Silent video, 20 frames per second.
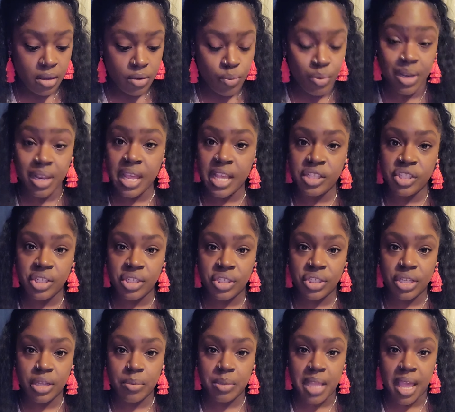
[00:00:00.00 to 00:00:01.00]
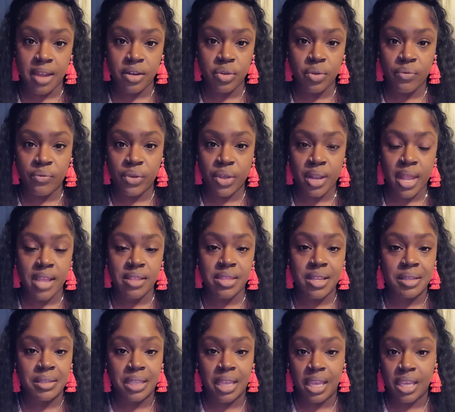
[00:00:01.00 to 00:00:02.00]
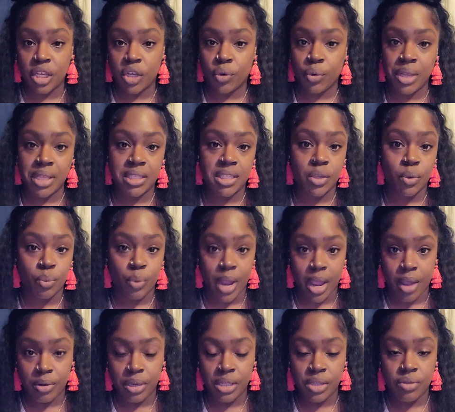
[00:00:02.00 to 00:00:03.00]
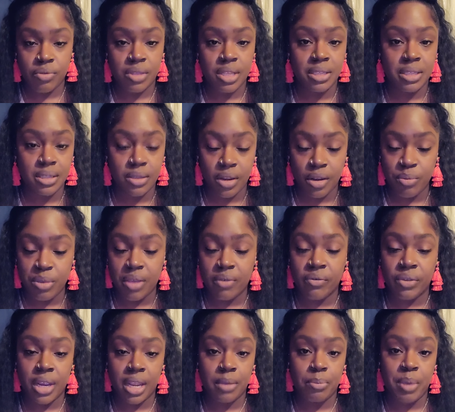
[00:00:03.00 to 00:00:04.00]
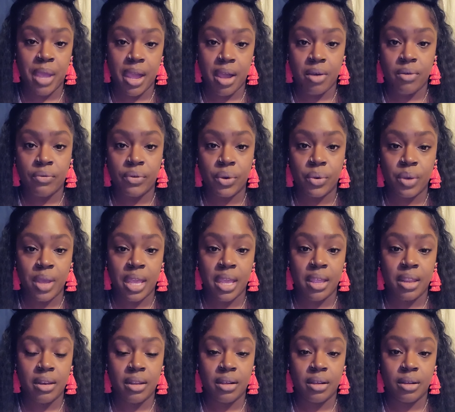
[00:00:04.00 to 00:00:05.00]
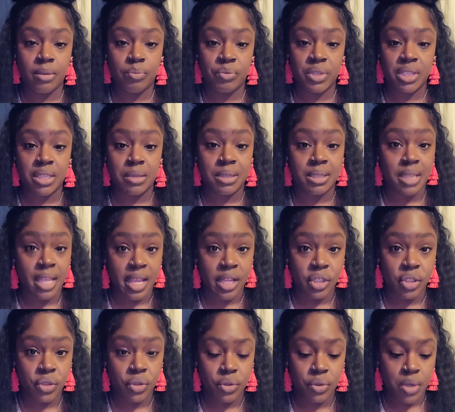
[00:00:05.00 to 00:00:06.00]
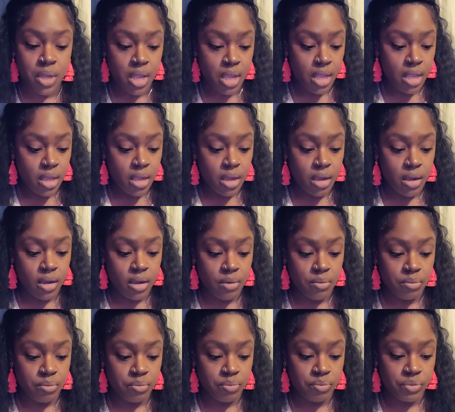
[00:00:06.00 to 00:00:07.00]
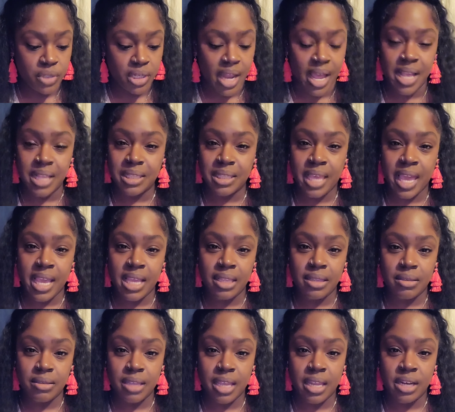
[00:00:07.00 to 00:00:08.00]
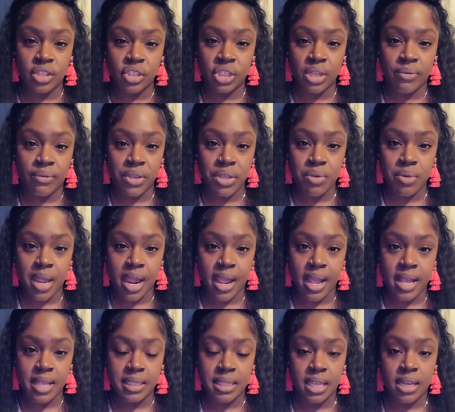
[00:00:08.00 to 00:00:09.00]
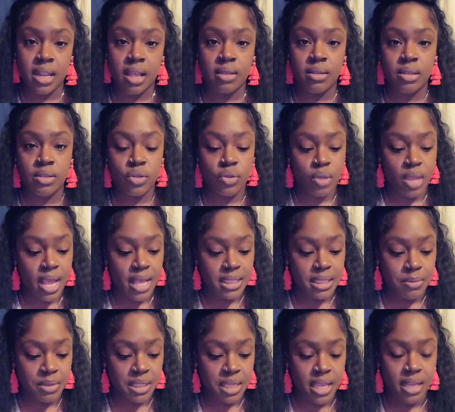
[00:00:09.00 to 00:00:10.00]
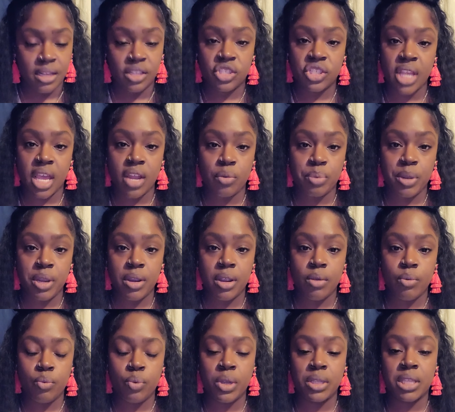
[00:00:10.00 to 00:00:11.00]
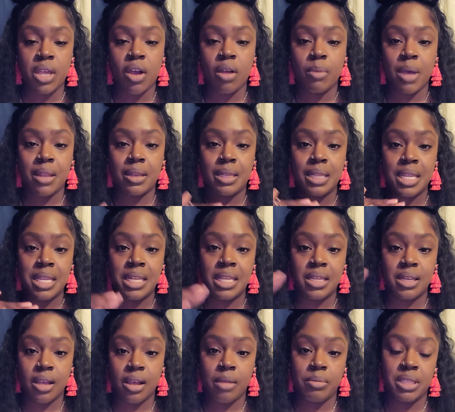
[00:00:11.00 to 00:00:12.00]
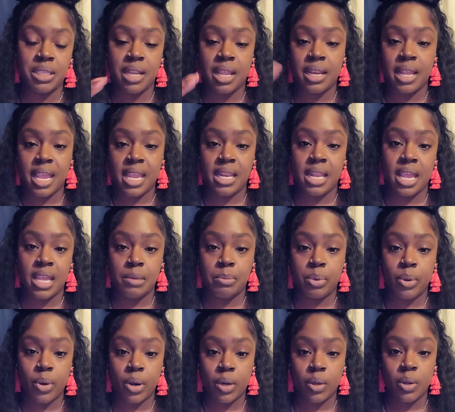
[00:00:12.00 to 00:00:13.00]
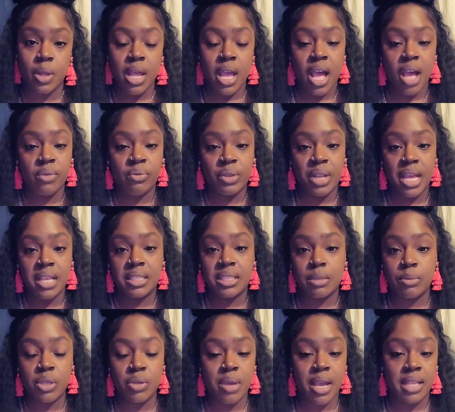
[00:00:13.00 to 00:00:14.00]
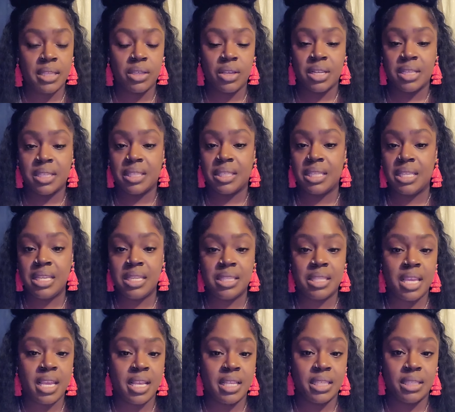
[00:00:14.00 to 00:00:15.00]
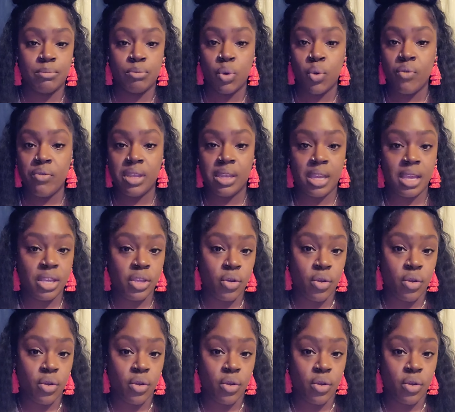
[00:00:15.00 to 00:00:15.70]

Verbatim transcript: relationships. I do feel like there's increase surrounding you. This is going to be a very powerful and um, substantial um, Lionsgate energy for you guys. And as I'm saying, the shadow period, we're talking about leading up to that 8-8 portal. I feel like some of you guys are going to see things moving in